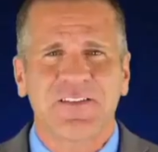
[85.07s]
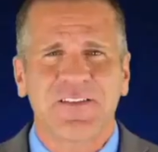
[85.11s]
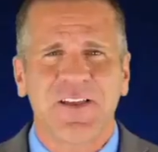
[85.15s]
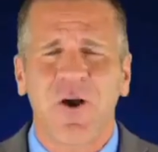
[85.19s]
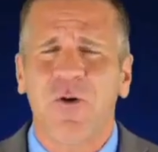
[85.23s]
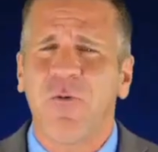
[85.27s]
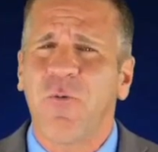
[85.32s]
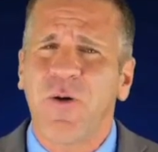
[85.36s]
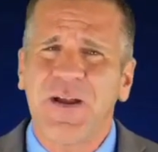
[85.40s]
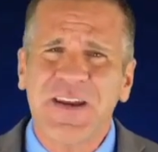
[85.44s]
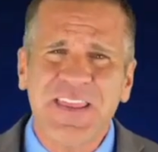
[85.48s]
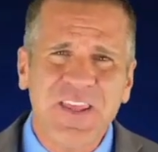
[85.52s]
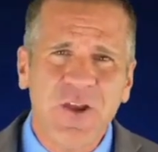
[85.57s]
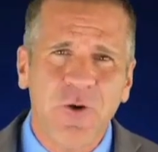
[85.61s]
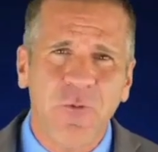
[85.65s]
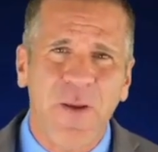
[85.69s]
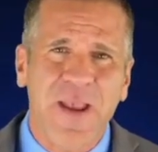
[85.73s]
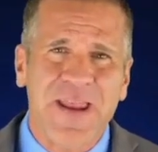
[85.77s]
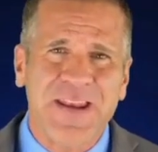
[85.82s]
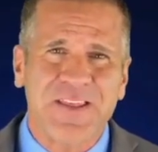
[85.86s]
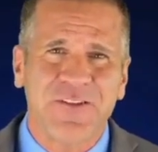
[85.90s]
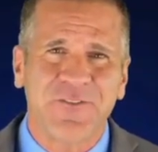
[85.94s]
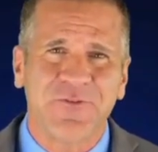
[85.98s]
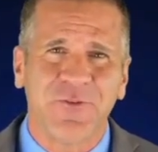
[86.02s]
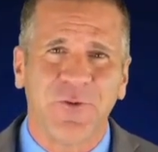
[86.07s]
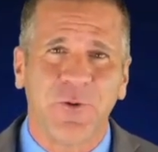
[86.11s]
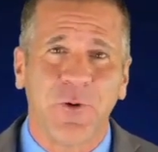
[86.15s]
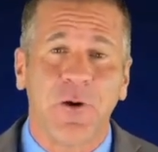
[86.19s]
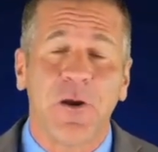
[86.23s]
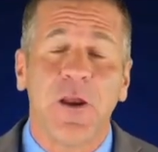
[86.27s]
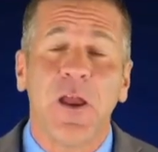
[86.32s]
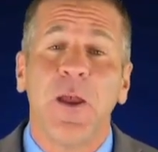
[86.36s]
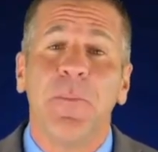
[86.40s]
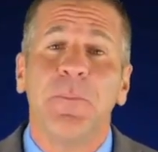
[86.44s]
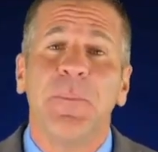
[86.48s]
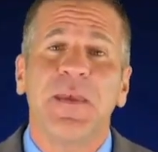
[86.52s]
So what are you waiting
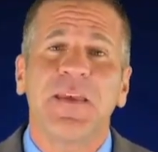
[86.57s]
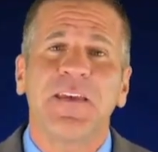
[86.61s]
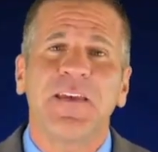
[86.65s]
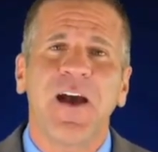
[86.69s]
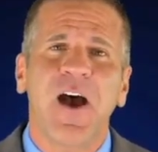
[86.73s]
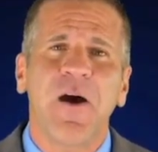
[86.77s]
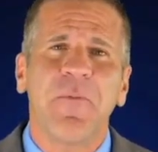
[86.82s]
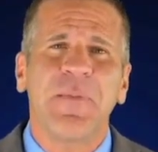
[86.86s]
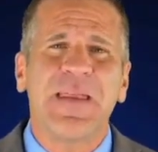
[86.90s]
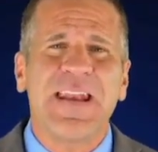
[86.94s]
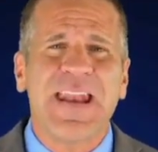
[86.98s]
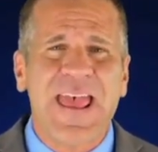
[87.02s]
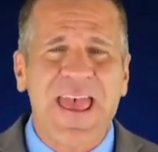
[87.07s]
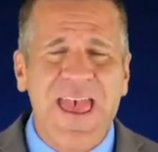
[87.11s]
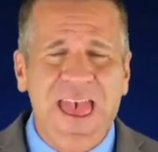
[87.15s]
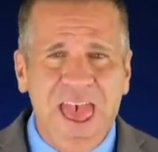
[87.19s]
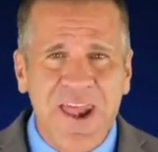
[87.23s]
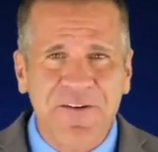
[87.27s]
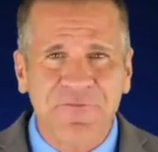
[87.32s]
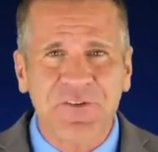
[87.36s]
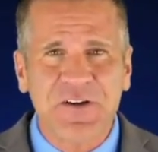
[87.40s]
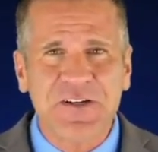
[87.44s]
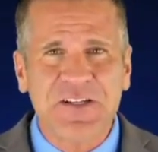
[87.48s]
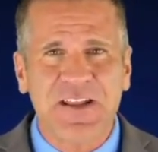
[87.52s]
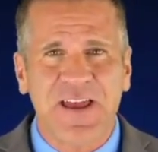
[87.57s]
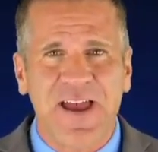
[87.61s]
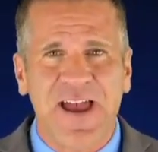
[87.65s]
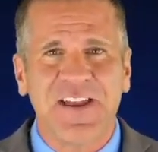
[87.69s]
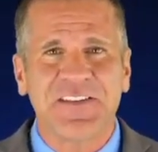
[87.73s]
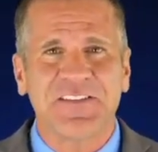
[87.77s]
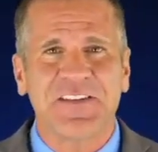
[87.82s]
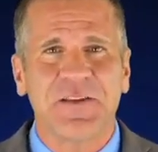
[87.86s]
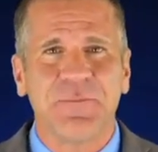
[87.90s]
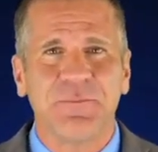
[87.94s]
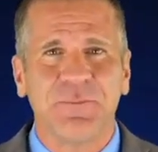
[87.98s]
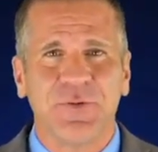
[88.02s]
for? Become an
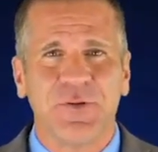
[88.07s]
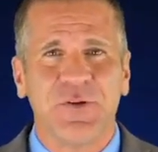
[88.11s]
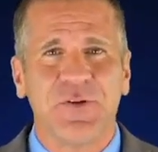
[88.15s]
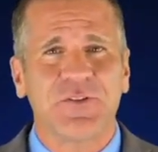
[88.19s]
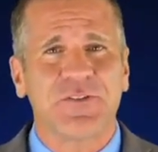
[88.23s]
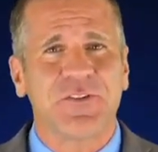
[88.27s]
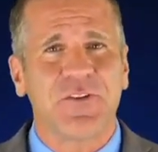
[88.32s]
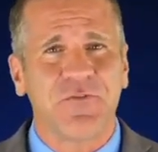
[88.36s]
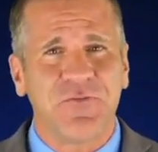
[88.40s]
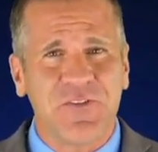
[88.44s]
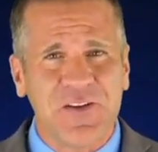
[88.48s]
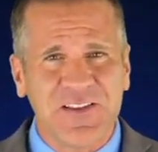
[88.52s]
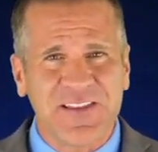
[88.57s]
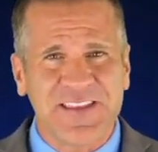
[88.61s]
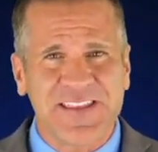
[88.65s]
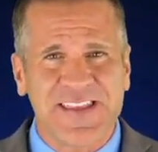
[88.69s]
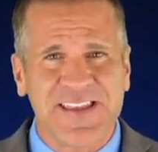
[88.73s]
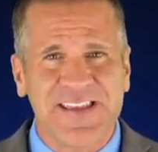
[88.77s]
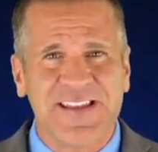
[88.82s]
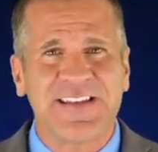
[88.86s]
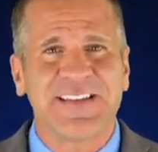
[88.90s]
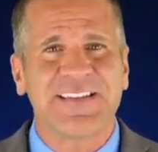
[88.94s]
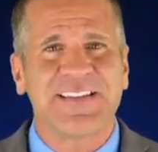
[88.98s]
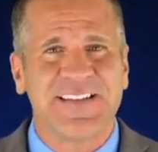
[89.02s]
Advertising Boost affiliate